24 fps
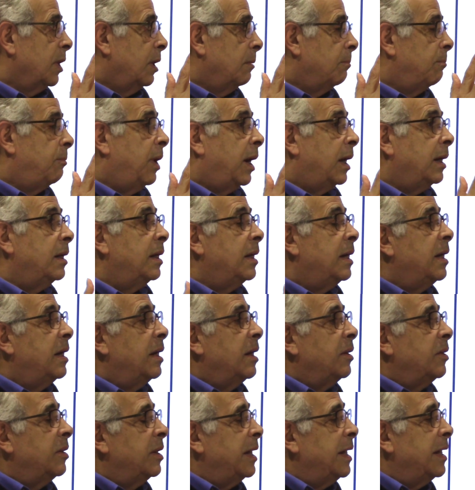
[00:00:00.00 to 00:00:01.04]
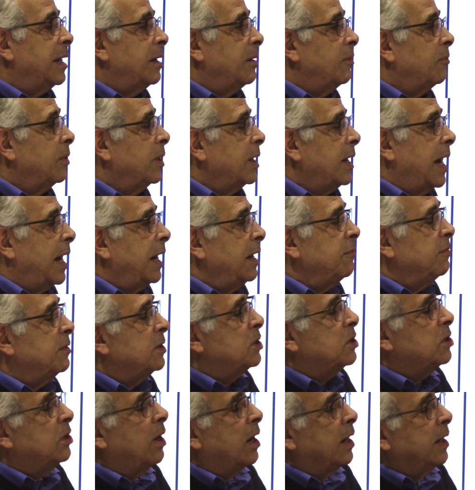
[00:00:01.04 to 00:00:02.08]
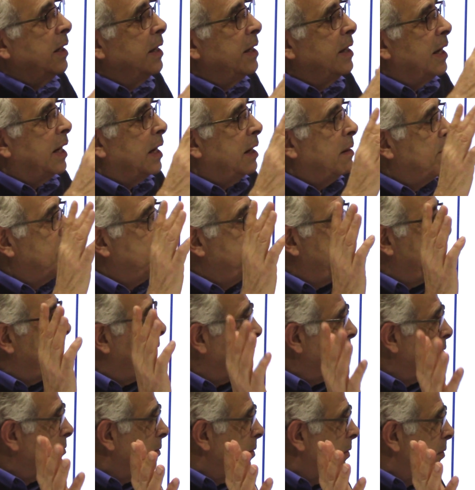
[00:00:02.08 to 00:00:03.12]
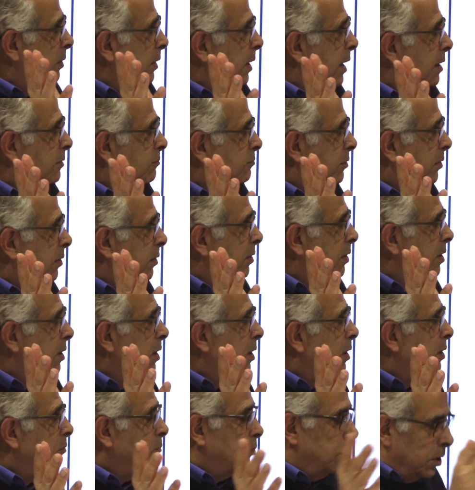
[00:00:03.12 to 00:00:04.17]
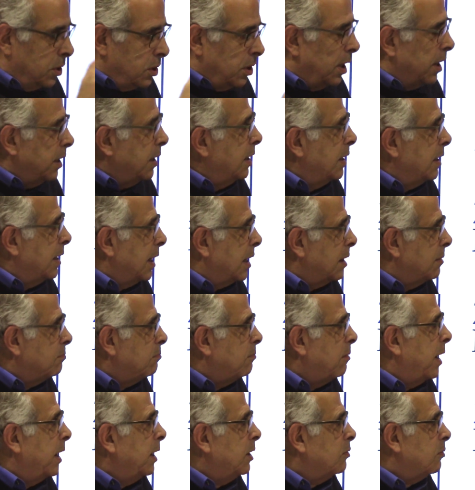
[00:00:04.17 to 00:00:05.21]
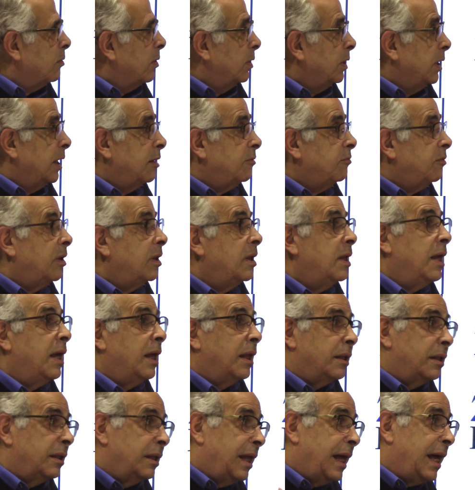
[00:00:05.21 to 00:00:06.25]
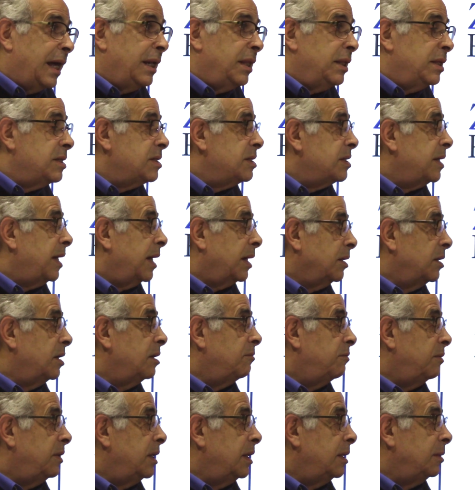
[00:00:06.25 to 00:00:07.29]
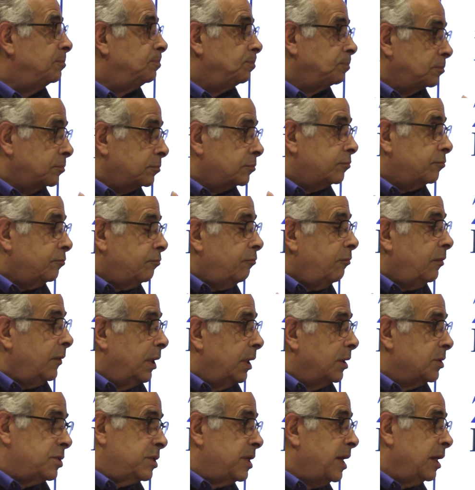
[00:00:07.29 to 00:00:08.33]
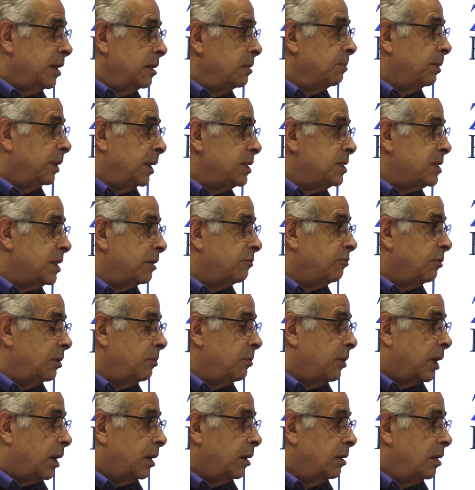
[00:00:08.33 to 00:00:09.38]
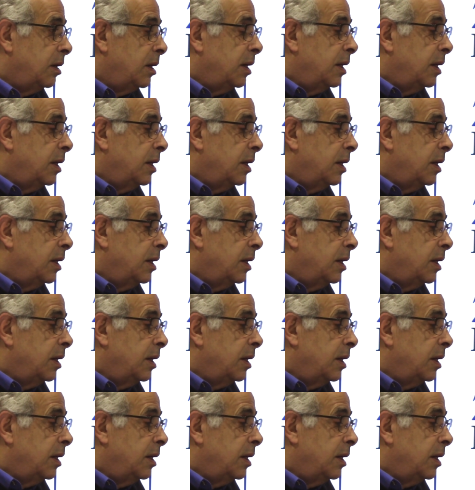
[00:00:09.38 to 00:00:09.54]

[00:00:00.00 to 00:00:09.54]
But we're not even talking on a macro level. We're talking on a micro level. A lot of this activity is taking place everywhere.